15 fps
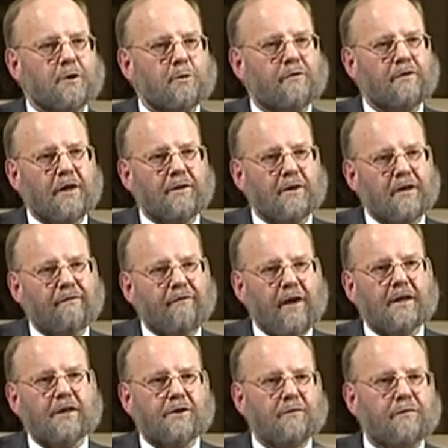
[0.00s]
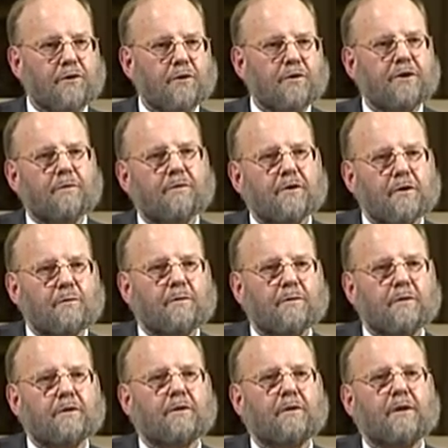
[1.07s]
to prevent the effects of those
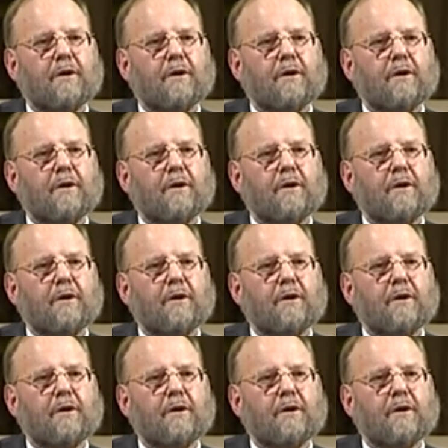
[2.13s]
symptoms.